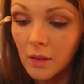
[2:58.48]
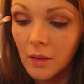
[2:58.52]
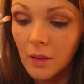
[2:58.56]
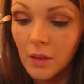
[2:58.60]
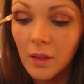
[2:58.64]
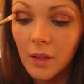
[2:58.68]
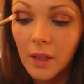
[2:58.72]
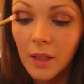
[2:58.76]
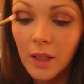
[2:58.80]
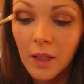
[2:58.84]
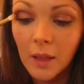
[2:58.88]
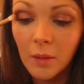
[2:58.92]

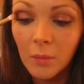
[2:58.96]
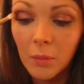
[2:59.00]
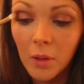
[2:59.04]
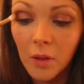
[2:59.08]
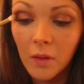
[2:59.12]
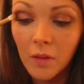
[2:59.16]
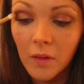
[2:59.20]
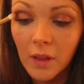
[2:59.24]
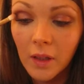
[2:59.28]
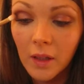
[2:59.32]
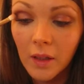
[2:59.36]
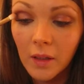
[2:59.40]
and keep
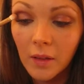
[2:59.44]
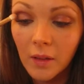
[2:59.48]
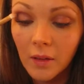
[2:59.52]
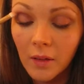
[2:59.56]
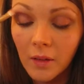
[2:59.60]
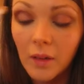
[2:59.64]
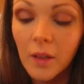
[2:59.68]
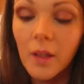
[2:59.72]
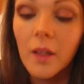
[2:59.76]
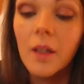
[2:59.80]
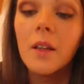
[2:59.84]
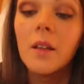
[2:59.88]
moving it
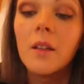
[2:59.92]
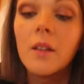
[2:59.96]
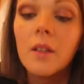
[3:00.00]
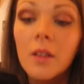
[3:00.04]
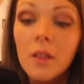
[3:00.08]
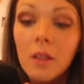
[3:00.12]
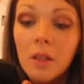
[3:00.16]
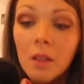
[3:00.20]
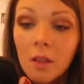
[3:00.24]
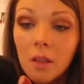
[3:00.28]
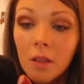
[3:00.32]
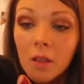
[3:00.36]
along there,
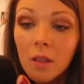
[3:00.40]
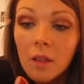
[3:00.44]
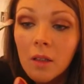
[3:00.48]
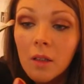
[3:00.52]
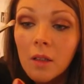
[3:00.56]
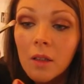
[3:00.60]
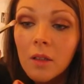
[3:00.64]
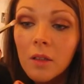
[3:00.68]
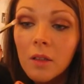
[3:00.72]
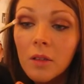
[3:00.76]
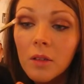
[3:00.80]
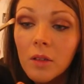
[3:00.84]

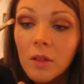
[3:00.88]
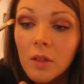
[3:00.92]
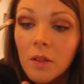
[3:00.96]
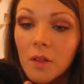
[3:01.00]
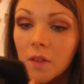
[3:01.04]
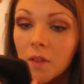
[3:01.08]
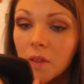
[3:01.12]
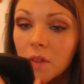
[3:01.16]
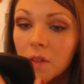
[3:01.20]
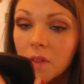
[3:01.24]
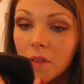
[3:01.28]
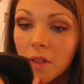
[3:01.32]

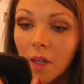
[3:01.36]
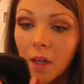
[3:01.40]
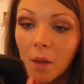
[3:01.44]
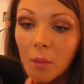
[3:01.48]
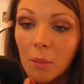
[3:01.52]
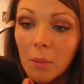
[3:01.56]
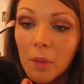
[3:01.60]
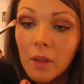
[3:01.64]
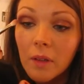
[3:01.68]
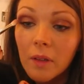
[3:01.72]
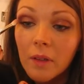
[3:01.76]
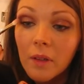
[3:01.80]
just to
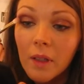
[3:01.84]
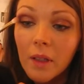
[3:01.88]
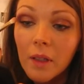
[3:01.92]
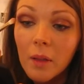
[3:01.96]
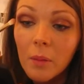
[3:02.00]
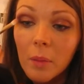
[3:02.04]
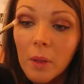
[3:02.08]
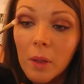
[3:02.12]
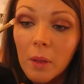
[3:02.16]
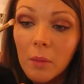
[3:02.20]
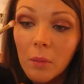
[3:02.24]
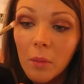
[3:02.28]
start building
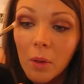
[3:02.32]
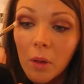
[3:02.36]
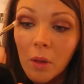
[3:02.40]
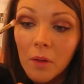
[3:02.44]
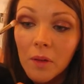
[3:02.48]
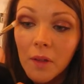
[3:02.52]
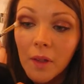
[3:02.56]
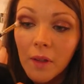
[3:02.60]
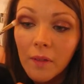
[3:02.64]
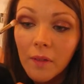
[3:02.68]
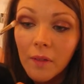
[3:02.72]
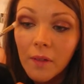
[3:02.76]
a bit more
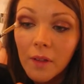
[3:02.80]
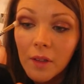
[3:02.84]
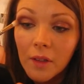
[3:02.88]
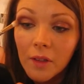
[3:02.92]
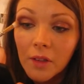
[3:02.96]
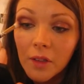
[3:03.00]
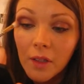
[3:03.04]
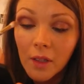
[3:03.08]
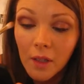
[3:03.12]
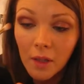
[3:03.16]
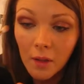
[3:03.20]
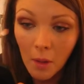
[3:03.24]

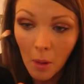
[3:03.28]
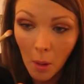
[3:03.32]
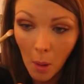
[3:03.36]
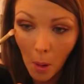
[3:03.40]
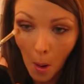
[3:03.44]
definition in.